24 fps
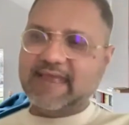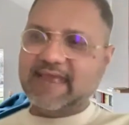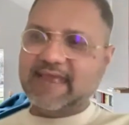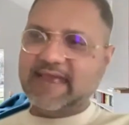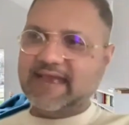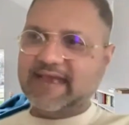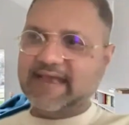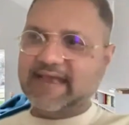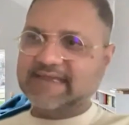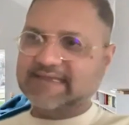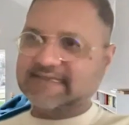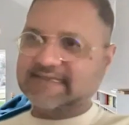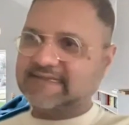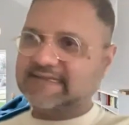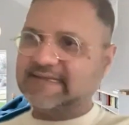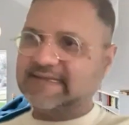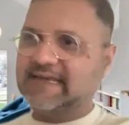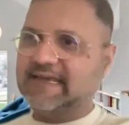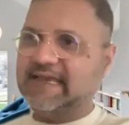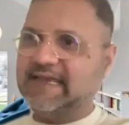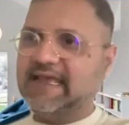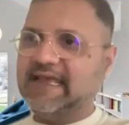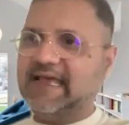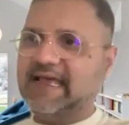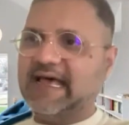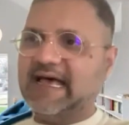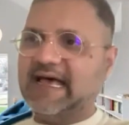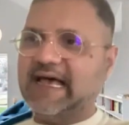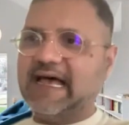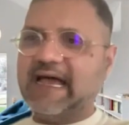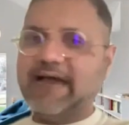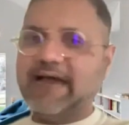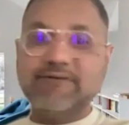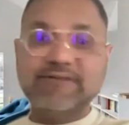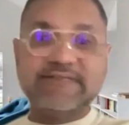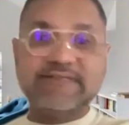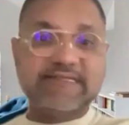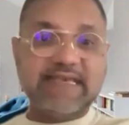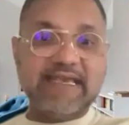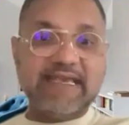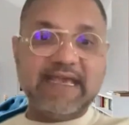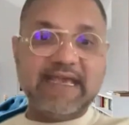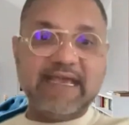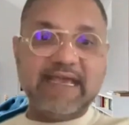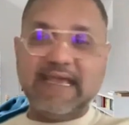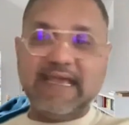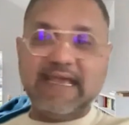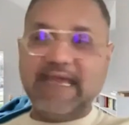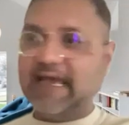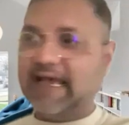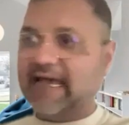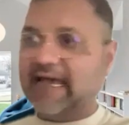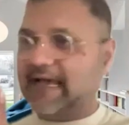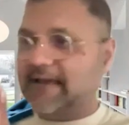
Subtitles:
is, I would say,